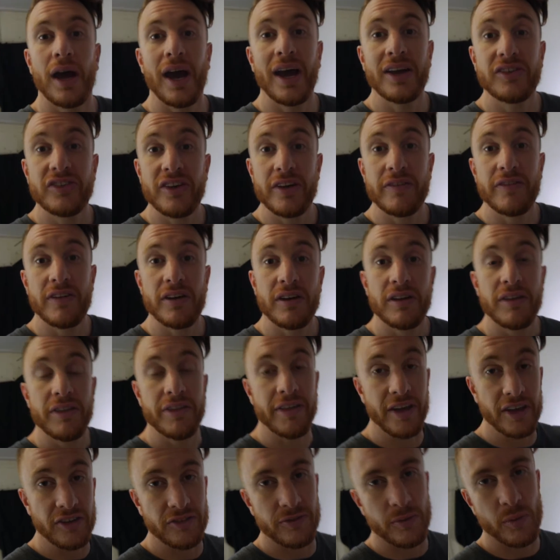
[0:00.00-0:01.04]
As ever,
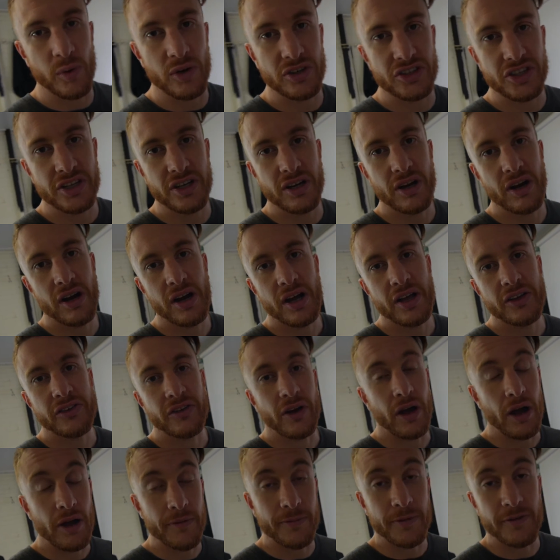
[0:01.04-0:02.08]
thanks for watching guys.
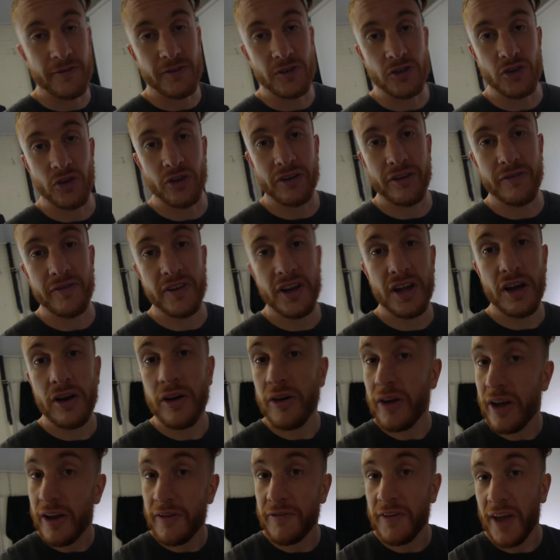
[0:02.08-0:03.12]
I hope you've enjoyed the
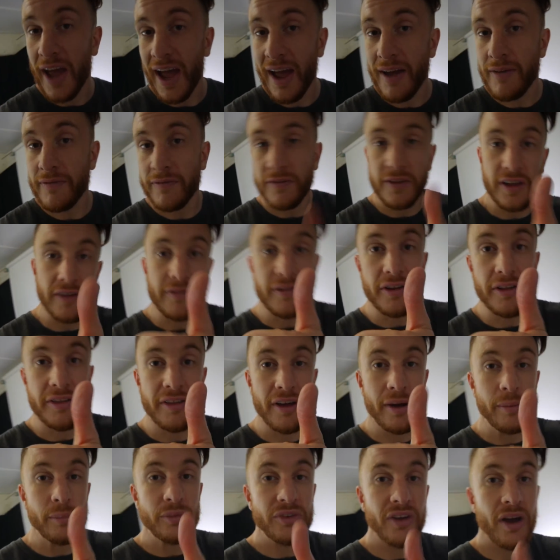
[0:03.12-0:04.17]
video. If you have, give it a
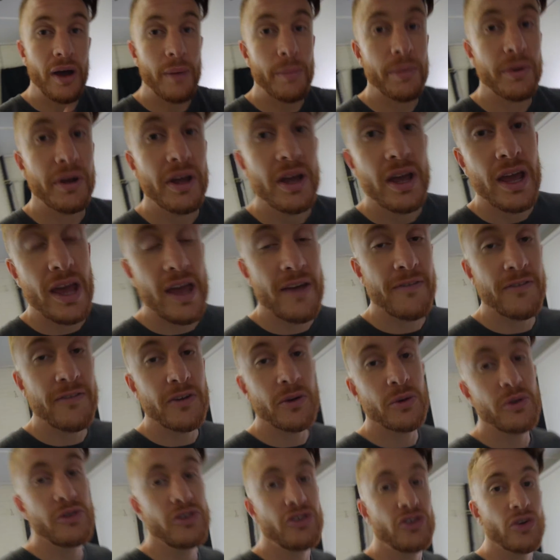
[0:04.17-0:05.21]
thumbs up. If you
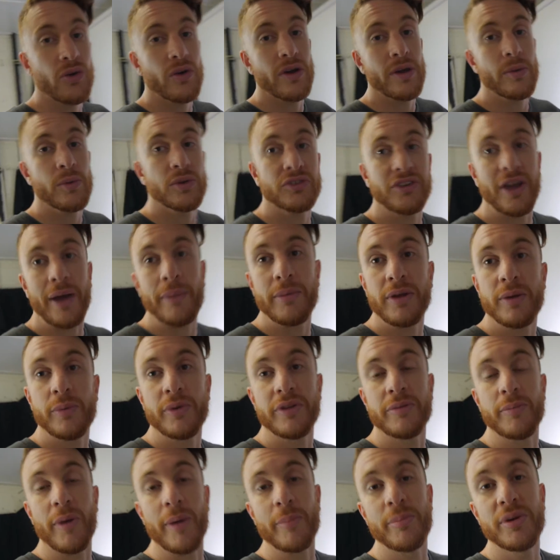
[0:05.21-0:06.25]
enjoy what's happening
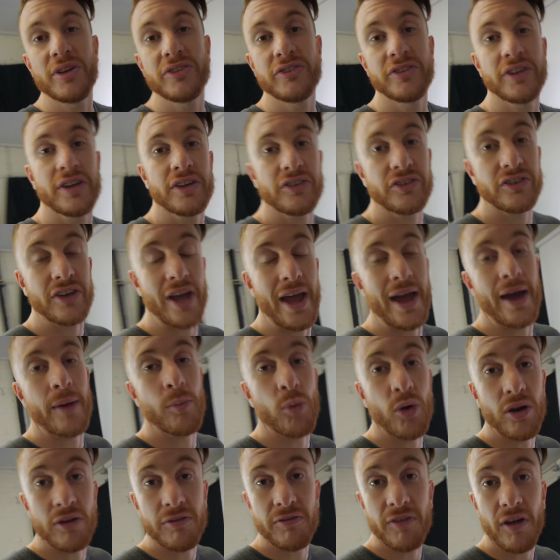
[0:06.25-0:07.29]
with my business and
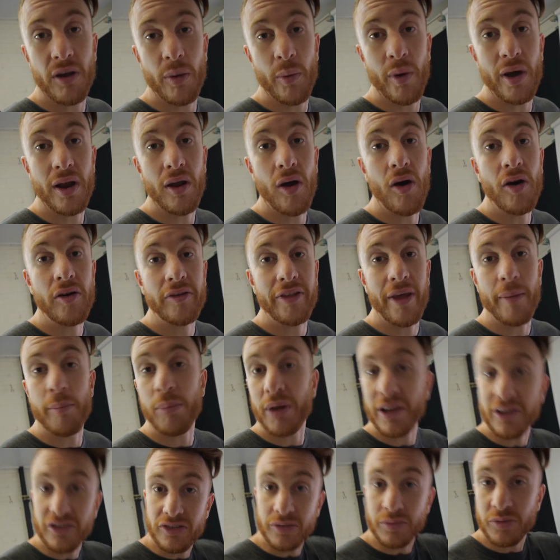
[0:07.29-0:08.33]
want to follow along, then
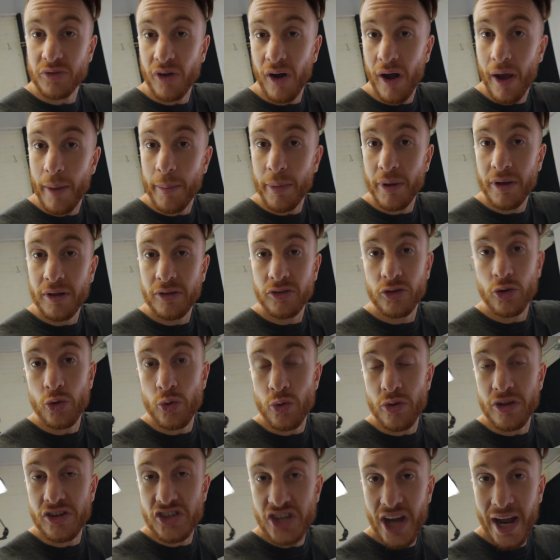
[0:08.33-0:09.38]
please subscribe to
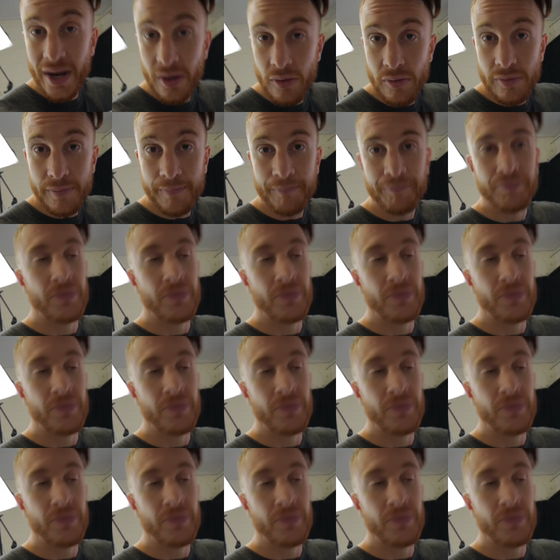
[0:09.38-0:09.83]
the channel.